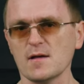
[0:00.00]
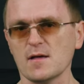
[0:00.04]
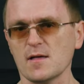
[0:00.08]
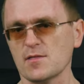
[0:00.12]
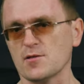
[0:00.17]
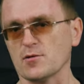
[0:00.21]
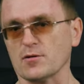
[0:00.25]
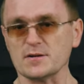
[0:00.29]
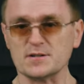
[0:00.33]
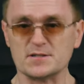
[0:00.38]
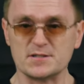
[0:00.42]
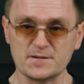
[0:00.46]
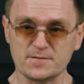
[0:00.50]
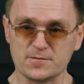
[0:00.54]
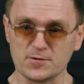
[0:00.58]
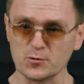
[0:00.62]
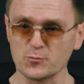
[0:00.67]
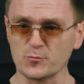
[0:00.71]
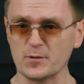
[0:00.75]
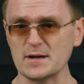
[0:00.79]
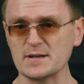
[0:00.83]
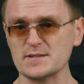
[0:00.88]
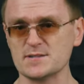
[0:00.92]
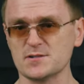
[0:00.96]
There are different
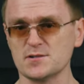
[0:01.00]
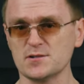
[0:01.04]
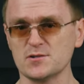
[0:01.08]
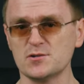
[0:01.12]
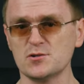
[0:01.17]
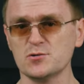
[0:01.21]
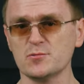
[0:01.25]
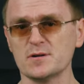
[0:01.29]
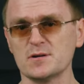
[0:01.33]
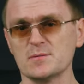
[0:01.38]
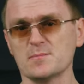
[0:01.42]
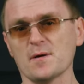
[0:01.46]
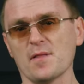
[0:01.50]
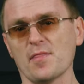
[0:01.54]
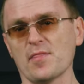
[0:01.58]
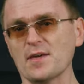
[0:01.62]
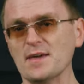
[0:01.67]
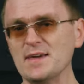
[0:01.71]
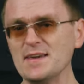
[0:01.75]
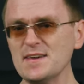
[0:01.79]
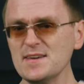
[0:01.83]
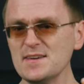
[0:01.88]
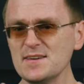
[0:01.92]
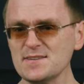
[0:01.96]
ways to do it, but
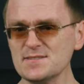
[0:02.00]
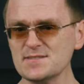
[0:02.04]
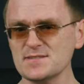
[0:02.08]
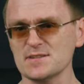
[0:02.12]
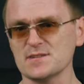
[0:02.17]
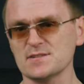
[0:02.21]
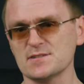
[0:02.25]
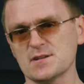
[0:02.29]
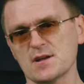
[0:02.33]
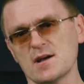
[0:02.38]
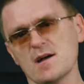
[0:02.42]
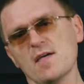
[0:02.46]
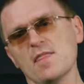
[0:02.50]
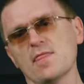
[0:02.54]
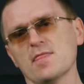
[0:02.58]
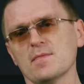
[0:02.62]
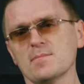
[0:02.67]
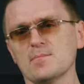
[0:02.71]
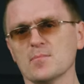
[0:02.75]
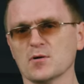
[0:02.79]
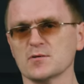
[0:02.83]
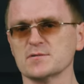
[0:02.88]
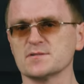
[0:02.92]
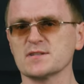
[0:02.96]
the easiest
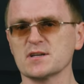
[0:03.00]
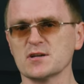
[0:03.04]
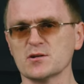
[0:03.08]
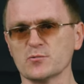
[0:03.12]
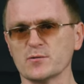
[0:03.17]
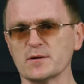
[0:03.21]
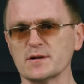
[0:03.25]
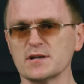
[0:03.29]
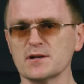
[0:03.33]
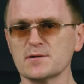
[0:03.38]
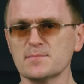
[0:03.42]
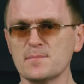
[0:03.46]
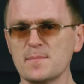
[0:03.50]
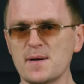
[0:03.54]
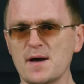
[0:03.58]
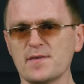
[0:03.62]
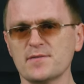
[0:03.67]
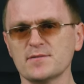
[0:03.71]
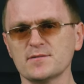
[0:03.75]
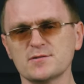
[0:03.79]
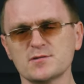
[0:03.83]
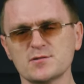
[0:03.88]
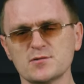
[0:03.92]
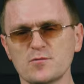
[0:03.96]
and most convenient
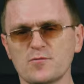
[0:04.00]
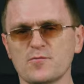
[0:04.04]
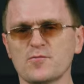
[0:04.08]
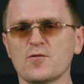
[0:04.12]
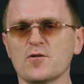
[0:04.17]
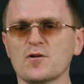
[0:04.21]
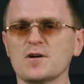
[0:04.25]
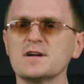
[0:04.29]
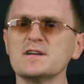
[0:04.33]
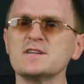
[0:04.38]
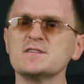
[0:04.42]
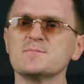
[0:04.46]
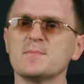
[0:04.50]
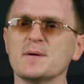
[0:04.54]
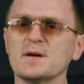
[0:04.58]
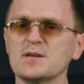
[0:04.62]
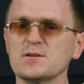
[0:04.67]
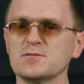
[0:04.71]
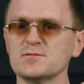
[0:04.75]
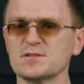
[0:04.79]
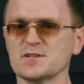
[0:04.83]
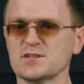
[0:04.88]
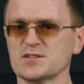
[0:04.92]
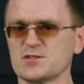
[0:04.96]
method so far is by
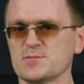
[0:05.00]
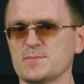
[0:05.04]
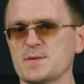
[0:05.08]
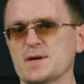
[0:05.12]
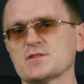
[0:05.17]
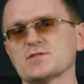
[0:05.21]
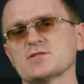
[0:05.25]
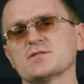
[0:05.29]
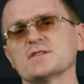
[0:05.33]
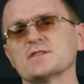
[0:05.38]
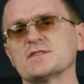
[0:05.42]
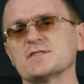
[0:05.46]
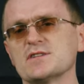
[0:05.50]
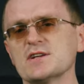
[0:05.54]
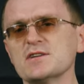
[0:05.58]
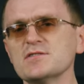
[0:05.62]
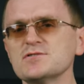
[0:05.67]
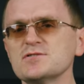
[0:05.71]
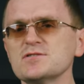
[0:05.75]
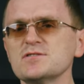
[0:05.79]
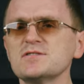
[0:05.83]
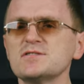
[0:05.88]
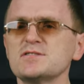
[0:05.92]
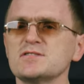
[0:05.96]
using special
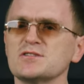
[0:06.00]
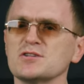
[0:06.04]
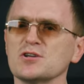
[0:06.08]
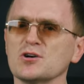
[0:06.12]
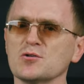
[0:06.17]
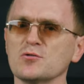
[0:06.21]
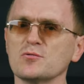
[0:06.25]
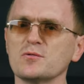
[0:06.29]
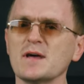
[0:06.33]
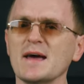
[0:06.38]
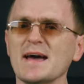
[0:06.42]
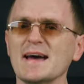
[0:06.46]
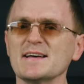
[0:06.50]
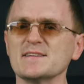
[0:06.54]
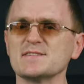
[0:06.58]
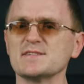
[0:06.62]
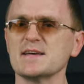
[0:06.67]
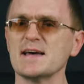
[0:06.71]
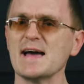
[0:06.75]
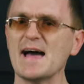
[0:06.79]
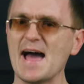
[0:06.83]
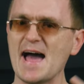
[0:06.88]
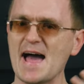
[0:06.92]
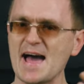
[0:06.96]
extensions known as
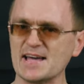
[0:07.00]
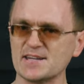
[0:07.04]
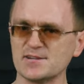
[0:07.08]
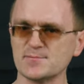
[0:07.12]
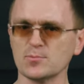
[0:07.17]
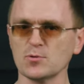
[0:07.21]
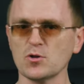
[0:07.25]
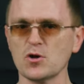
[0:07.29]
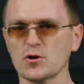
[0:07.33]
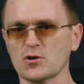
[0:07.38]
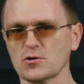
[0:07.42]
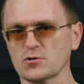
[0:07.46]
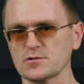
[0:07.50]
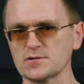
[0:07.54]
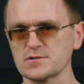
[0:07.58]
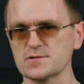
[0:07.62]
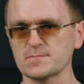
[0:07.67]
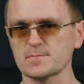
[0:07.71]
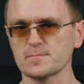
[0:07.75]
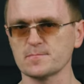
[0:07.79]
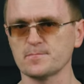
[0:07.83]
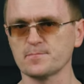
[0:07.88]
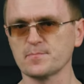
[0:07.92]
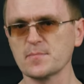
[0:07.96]
ad blockers.
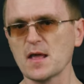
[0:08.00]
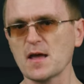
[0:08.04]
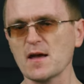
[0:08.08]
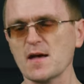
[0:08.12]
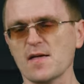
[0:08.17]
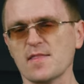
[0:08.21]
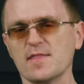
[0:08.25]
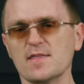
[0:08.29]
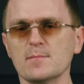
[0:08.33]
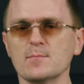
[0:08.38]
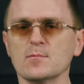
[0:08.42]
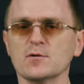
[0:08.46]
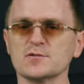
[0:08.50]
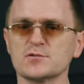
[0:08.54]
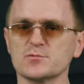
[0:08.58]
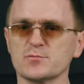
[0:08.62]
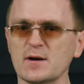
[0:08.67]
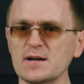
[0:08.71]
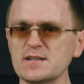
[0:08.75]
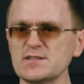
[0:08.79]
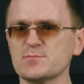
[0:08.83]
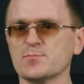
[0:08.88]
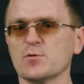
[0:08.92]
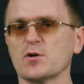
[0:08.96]
The most
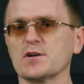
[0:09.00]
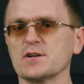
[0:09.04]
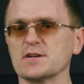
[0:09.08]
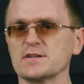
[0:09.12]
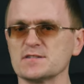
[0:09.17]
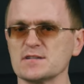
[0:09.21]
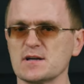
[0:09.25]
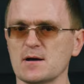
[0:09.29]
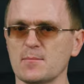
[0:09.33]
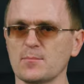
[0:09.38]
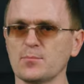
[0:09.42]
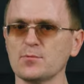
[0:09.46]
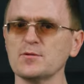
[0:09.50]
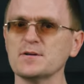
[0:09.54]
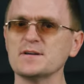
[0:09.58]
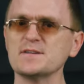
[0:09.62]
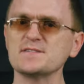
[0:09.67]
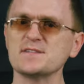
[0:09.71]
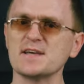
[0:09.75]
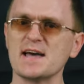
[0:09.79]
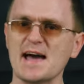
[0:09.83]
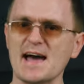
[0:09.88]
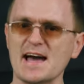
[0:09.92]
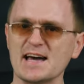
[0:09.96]
widespread example
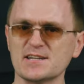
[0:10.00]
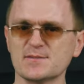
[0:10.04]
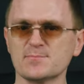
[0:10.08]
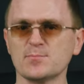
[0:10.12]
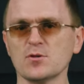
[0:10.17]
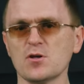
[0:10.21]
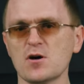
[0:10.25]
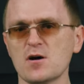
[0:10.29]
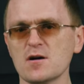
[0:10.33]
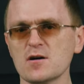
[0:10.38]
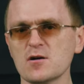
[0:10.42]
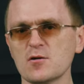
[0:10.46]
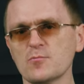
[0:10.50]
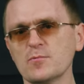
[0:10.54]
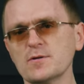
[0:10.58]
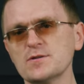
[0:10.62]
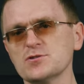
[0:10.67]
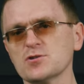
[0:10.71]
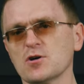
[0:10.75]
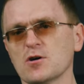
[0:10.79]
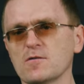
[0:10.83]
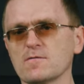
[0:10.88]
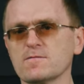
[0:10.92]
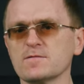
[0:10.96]
is AdBlock,
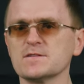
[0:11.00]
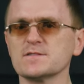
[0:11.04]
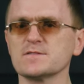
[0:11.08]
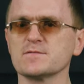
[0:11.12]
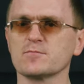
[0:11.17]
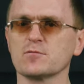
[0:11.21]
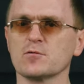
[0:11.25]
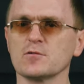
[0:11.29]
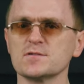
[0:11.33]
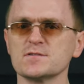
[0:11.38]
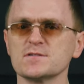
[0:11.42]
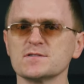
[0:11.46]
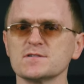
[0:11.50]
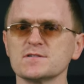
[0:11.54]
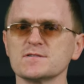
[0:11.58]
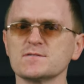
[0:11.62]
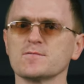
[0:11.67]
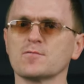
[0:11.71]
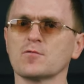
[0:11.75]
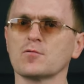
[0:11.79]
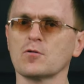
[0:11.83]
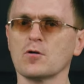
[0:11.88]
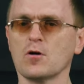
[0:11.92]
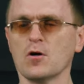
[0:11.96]
which offers versions
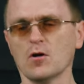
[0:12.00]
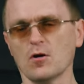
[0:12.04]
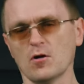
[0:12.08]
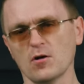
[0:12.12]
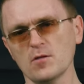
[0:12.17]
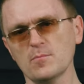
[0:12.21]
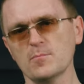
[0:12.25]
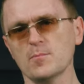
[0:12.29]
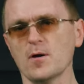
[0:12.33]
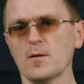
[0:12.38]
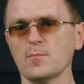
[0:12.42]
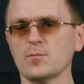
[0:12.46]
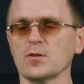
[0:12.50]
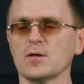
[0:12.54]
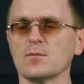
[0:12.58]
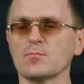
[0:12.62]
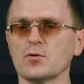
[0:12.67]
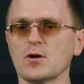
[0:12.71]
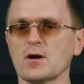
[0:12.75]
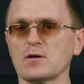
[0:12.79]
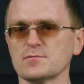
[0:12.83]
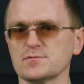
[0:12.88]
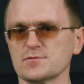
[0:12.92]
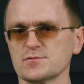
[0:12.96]
for all popular
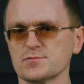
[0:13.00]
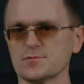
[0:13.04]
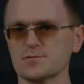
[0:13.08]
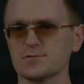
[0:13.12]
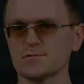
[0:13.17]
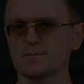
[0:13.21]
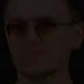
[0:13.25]
browsers.